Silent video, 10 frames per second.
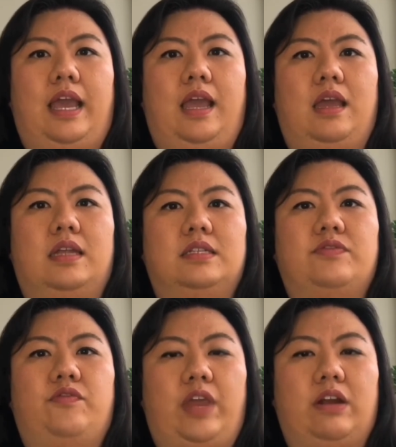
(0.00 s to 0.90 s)
and
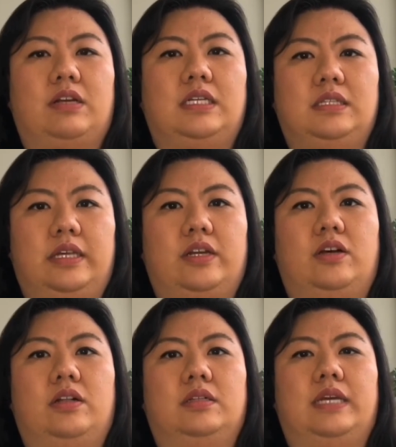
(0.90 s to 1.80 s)
very
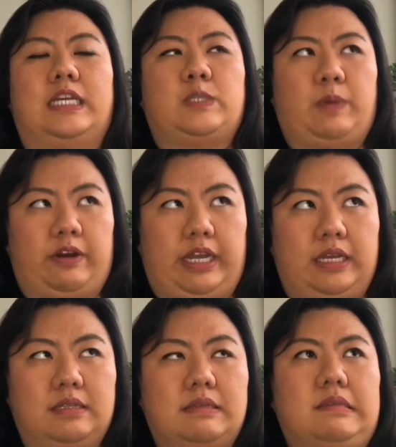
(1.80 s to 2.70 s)
little
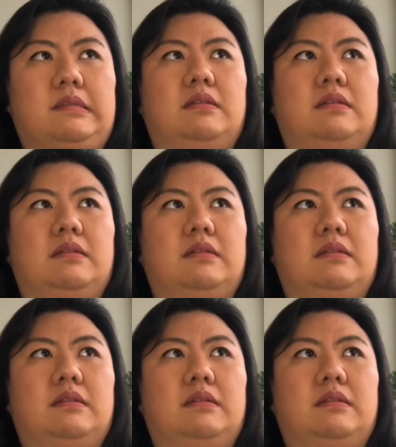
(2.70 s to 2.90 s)
experience.